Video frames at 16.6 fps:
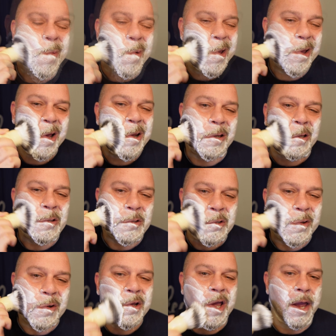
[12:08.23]
Yeah, it is.
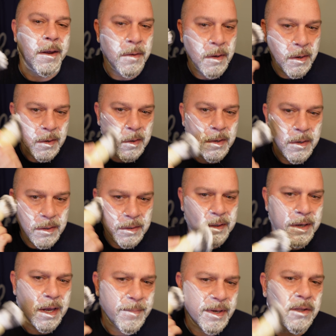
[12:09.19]
Okay.
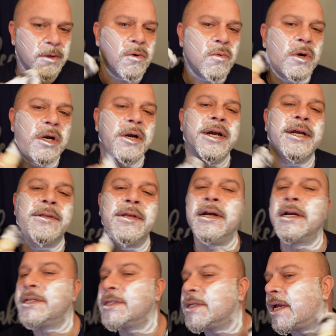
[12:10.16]
Got me a little worried
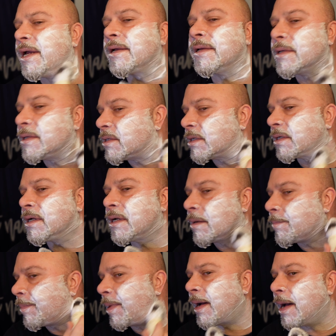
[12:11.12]
there. It's like, is it
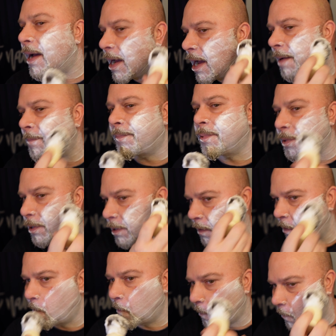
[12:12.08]
gonna pop,
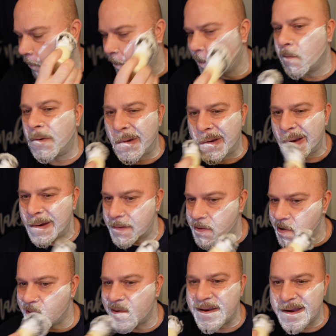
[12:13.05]
or
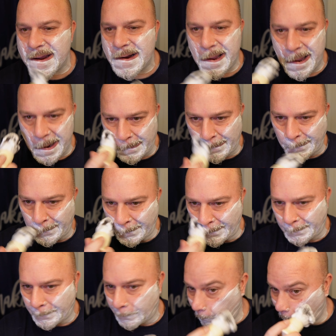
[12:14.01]
do I gotta add
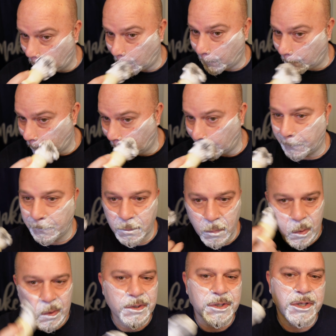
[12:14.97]

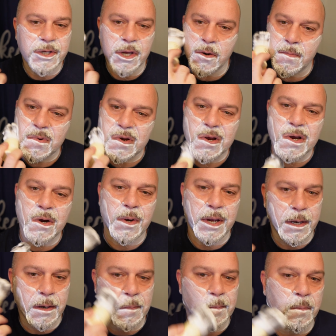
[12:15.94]
more soap to
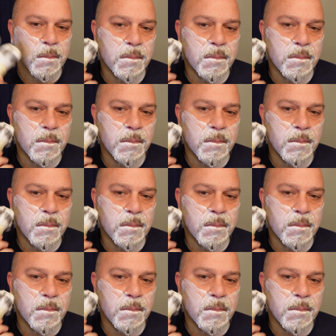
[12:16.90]
it?